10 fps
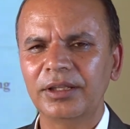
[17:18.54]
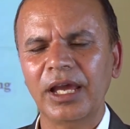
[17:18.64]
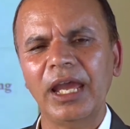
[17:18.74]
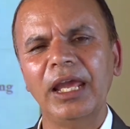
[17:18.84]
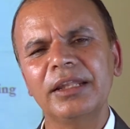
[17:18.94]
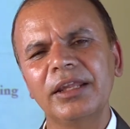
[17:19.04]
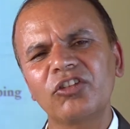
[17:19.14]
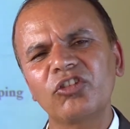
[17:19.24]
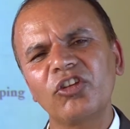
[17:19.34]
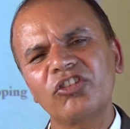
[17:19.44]
And then
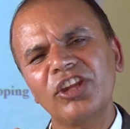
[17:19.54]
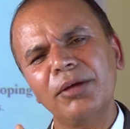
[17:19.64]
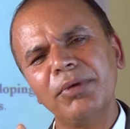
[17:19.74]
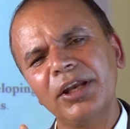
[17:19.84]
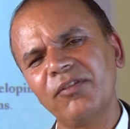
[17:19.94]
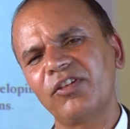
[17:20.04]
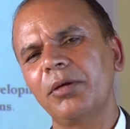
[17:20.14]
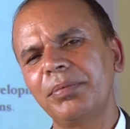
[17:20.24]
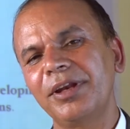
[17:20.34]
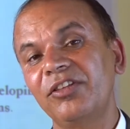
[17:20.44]
sustainable
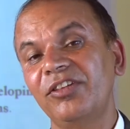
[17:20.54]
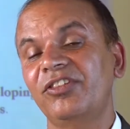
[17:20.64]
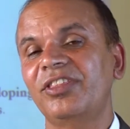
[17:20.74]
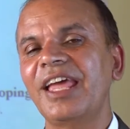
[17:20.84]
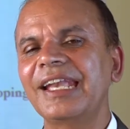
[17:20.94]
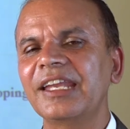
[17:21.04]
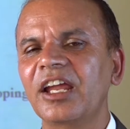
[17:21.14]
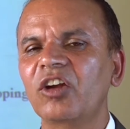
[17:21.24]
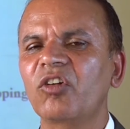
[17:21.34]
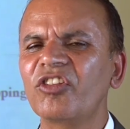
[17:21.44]
development is static
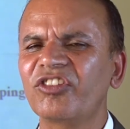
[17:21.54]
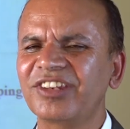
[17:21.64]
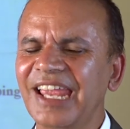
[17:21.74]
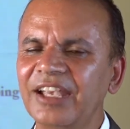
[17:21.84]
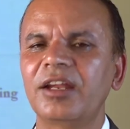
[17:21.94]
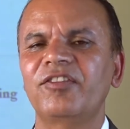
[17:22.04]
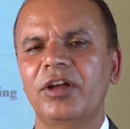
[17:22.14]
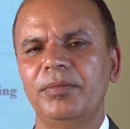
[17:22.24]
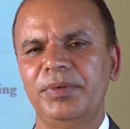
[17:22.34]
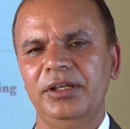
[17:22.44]
and constant
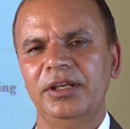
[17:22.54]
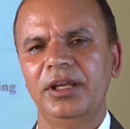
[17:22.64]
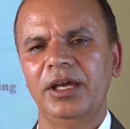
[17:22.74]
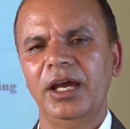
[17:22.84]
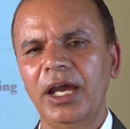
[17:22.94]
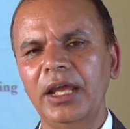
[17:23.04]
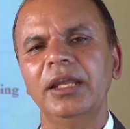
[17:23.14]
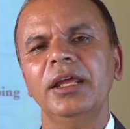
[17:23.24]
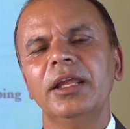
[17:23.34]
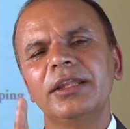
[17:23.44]
development,
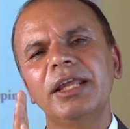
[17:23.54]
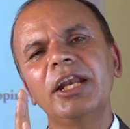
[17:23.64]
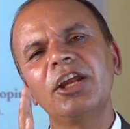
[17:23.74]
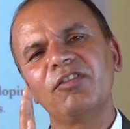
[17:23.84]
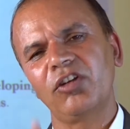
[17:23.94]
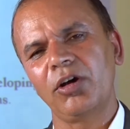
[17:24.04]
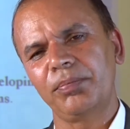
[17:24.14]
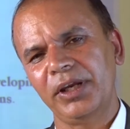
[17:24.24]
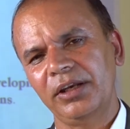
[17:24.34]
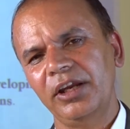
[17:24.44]
and that
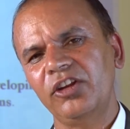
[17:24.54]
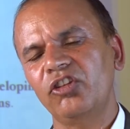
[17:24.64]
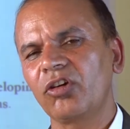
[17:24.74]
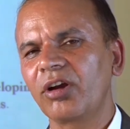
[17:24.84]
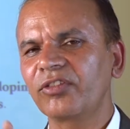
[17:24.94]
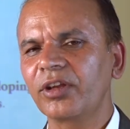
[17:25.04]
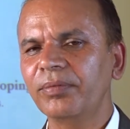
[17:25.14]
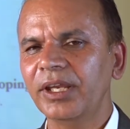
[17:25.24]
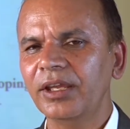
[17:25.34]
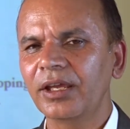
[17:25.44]
development, it is corruption
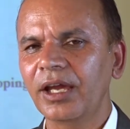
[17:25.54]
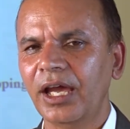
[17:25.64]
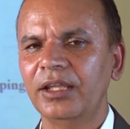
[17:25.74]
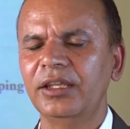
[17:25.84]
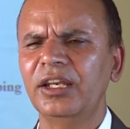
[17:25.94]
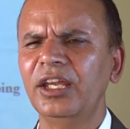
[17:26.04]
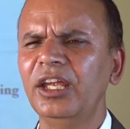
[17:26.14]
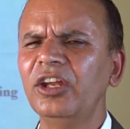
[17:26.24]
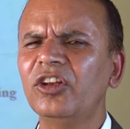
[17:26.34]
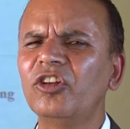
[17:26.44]
free, and then
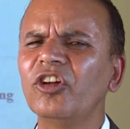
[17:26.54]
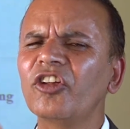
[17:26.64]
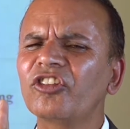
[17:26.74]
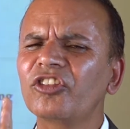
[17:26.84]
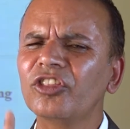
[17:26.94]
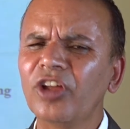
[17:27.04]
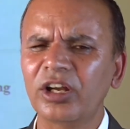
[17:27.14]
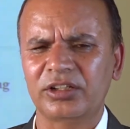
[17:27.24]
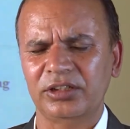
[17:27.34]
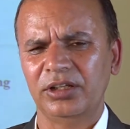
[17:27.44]
it does not